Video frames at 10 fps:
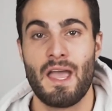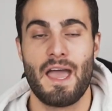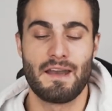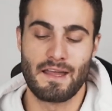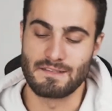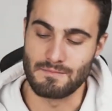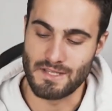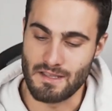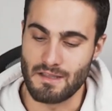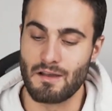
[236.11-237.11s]
and it ends up
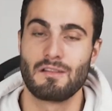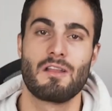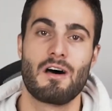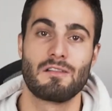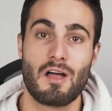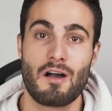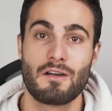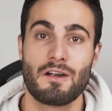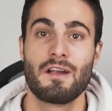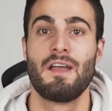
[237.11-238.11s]
taking a lot longer.